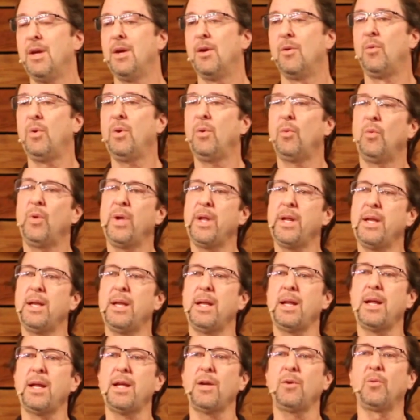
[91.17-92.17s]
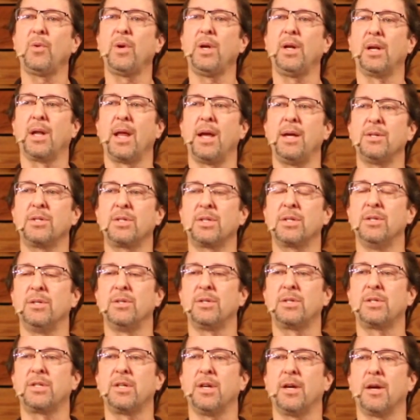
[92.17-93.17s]
We, we need
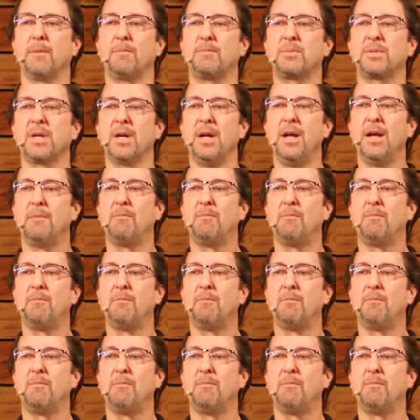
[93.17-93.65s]
relationships,